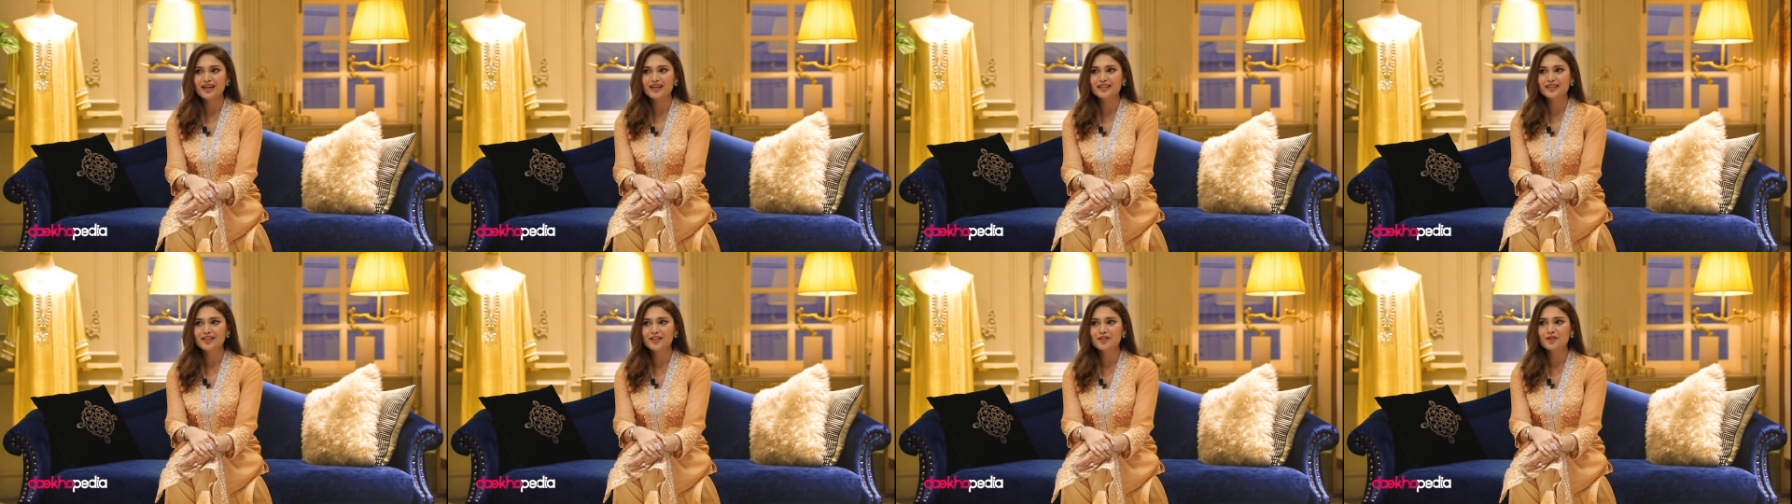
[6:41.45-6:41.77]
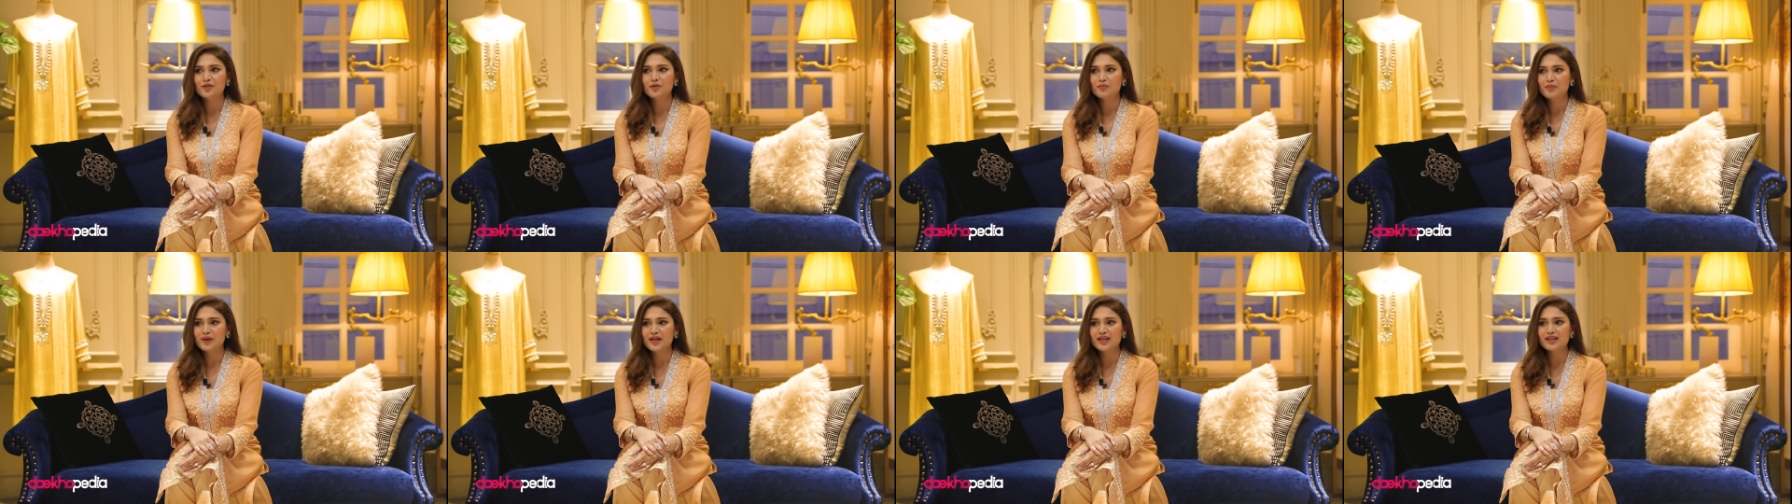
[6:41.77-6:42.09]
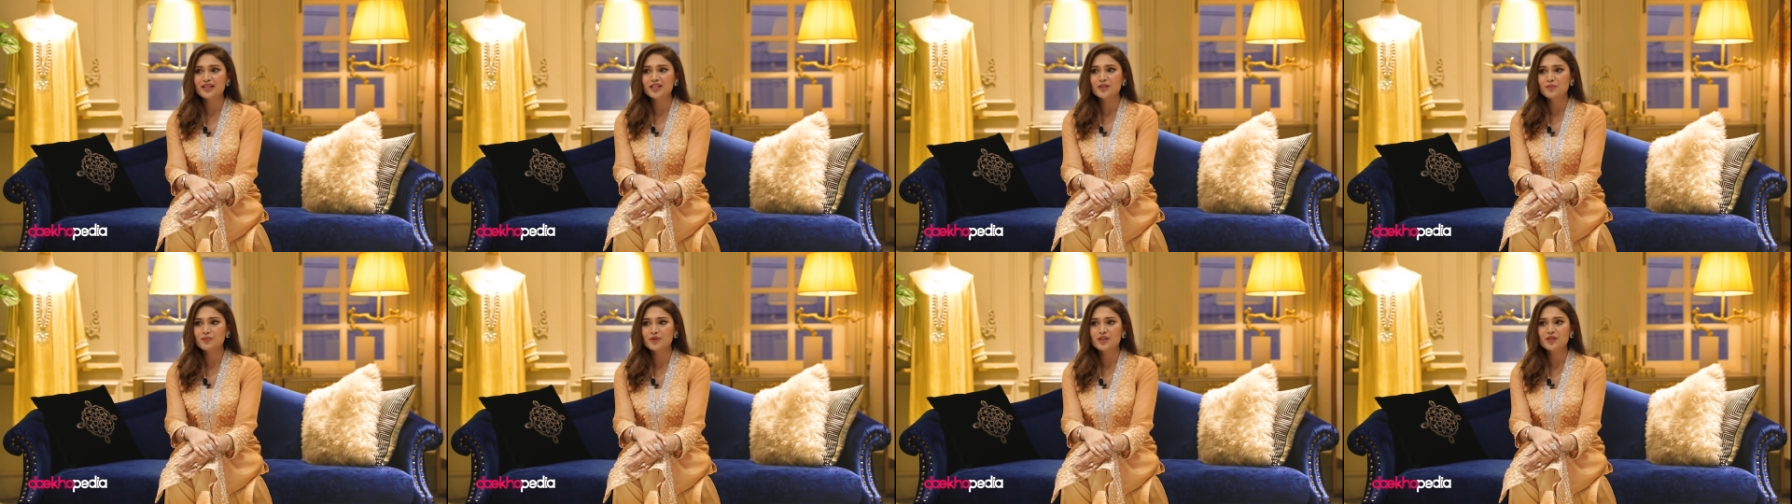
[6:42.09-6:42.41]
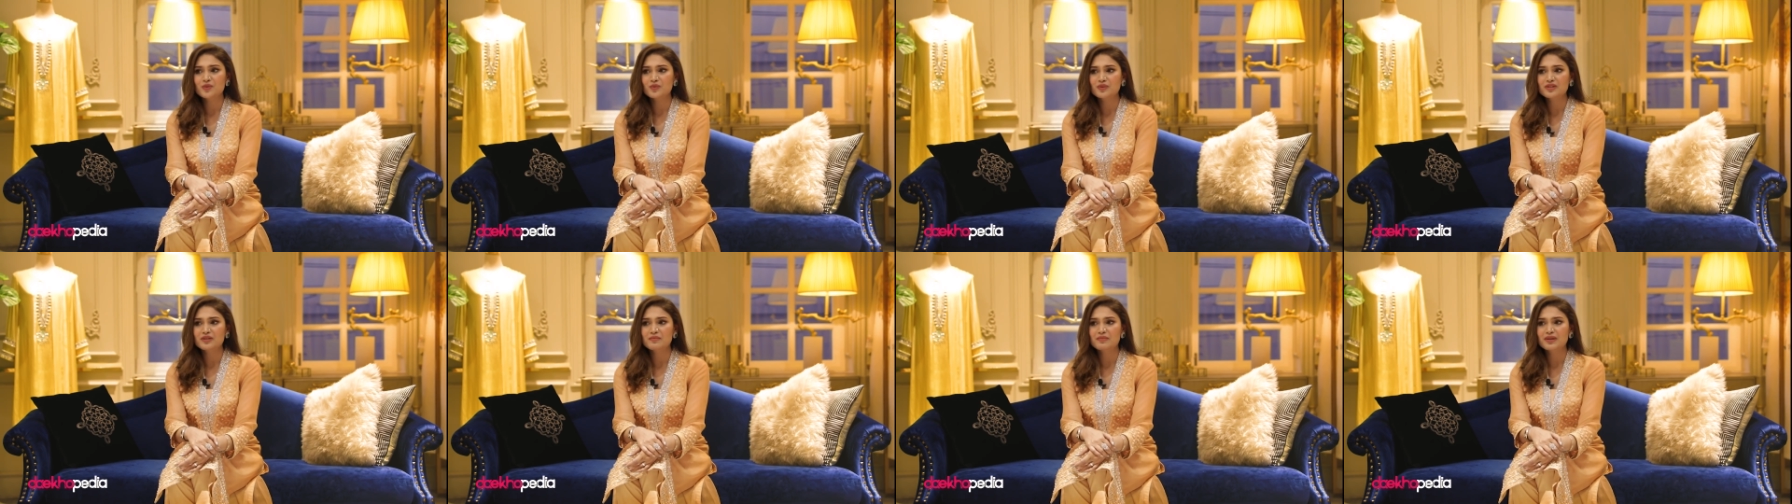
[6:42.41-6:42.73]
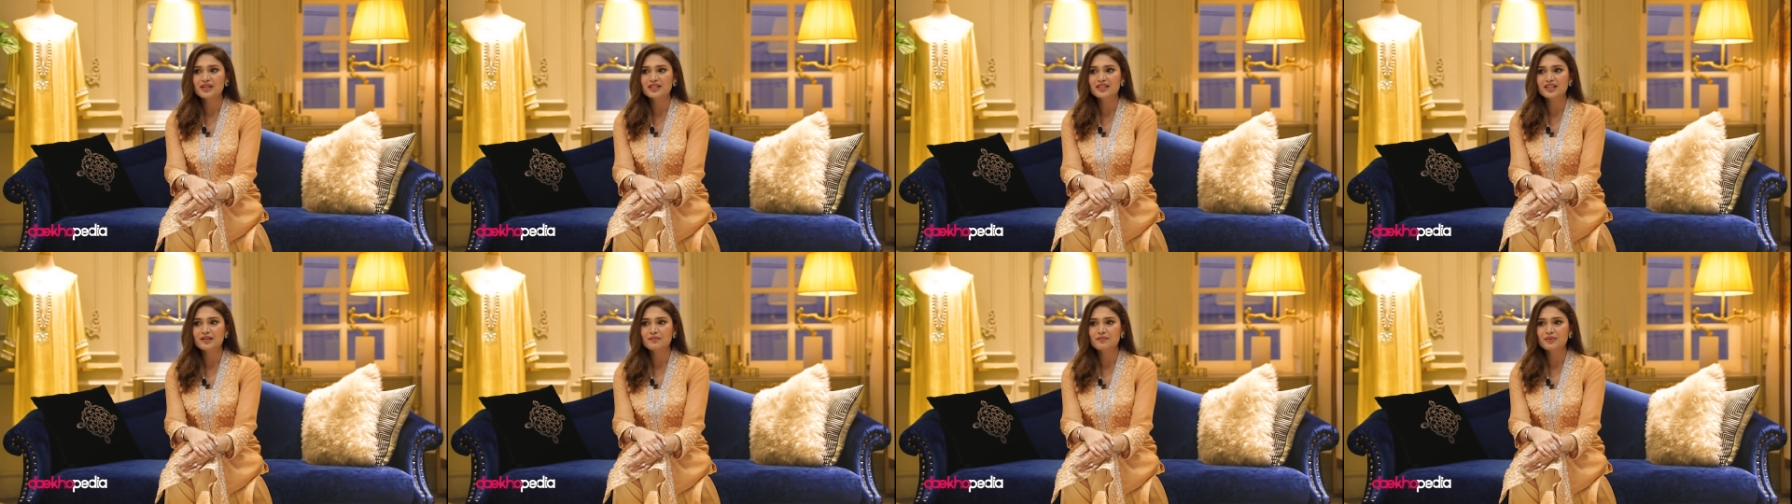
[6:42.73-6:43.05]
I think Dubai experience was
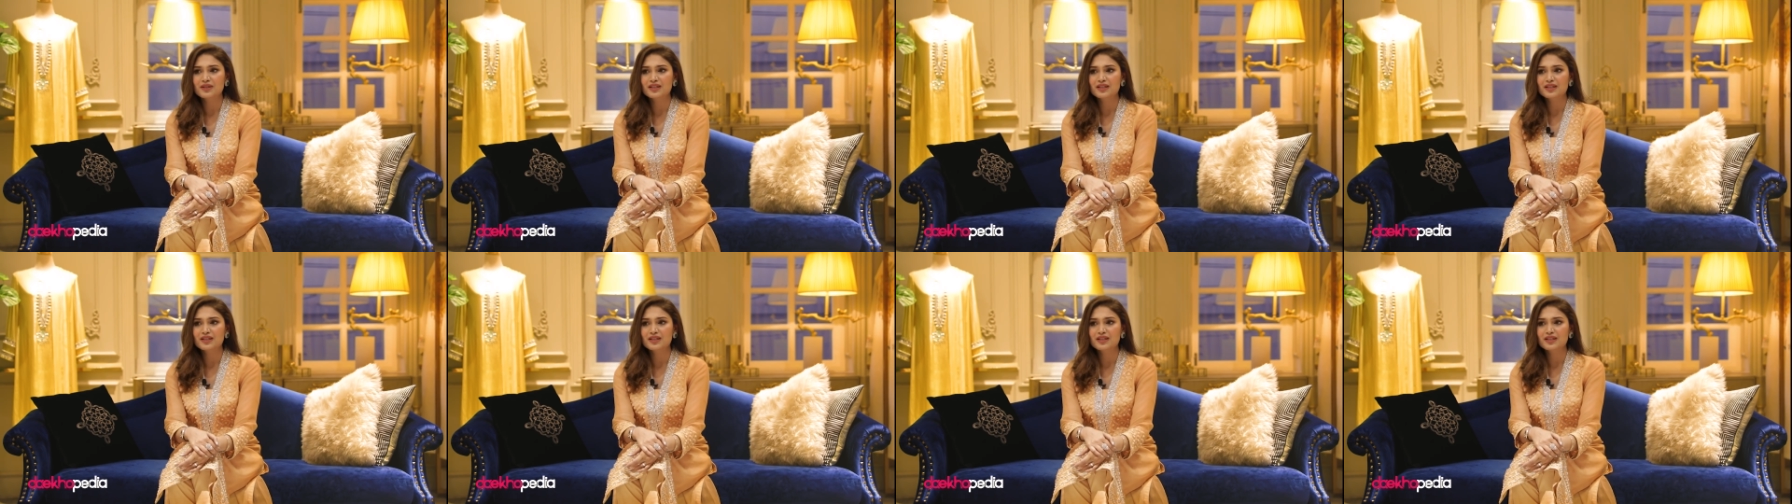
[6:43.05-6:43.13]
amazing